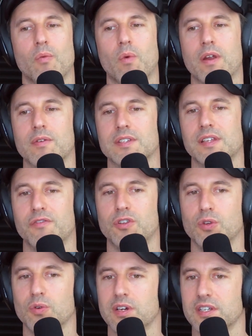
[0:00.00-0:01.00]
Whereas
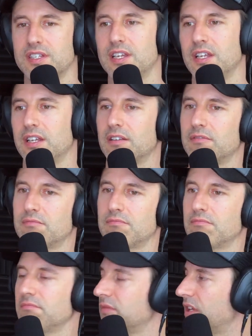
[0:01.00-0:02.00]
if you are sitting
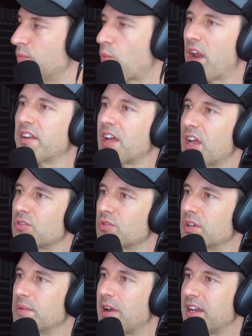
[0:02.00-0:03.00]
in one
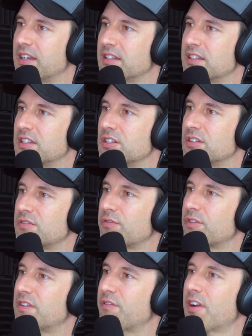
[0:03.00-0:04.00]
country making decisions
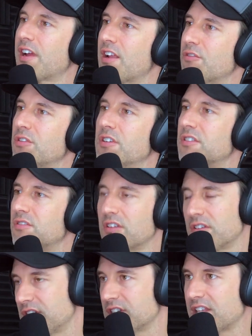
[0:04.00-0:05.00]
for a different country, you
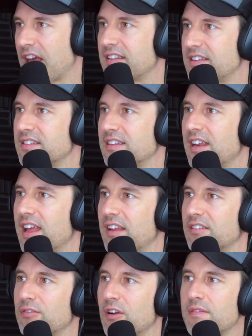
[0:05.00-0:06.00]
just that
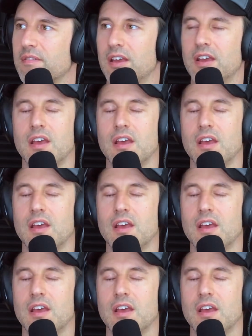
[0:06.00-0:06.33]
disconnect, right?